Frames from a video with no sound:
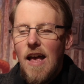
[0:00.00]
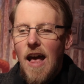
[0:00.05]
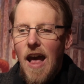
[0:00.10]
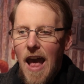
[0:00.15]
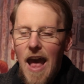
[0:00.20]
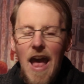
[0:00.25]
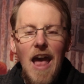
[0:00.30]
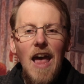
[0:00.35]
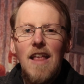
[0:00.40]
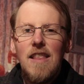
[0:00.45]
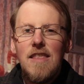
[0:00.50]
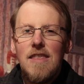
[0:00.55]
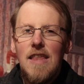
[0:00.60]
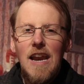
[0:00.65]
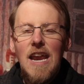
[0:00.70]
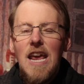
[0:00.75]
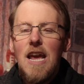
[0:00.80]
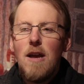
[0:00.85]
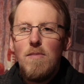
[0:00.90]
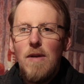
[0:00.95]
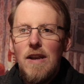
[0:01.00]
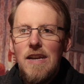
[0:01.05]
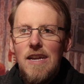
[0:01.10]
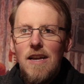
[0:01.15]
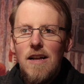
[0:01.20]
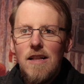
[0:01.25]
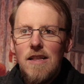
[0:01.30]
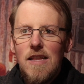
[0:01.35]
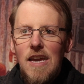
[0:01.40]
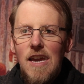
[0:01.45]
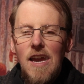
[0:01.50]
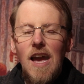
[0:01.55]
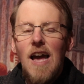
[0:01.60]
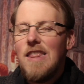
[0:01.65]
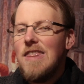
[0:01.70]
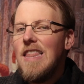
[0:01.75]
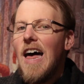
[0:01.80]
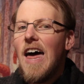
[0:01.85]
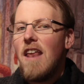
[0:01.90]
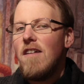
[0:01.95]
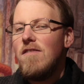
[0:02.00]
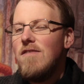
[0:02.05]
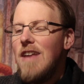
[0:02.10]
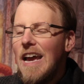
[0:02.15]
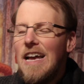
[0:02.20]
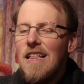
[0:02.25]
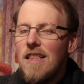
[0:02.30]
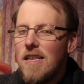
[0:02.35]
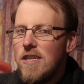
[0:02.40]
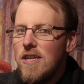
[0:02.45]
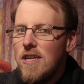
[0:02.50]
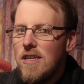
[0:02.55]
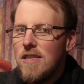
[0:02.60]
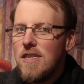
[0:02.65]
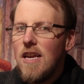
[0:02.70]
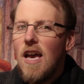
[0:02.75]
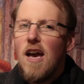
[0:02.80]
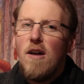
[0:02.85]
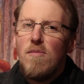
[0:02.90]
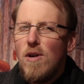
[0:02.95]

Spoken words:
and that he had been guilty not of negligence,